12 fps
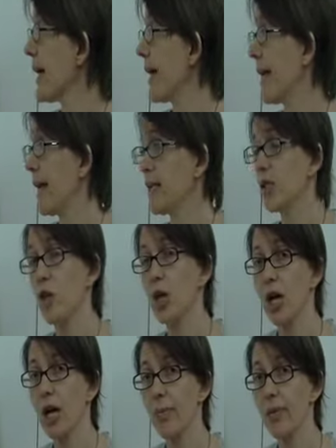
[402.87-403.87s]
and
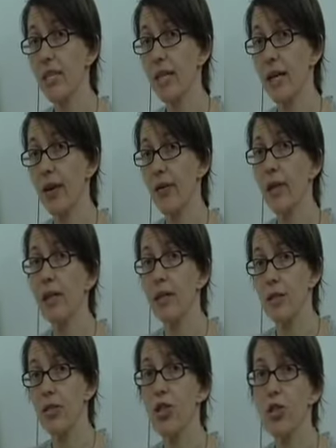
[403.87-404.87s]
copy down
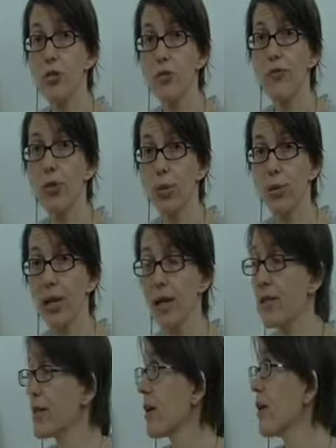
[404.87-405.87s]
these two
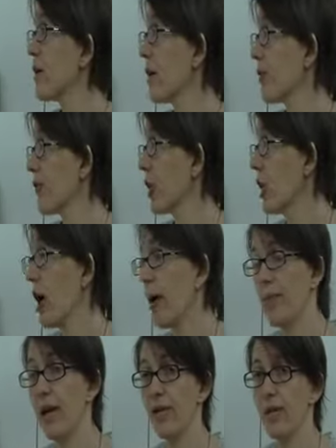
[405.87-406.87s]
formulas for
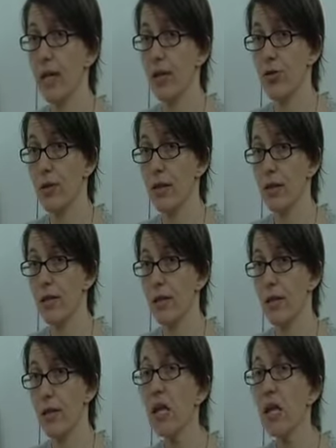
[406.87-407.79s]
compound interest.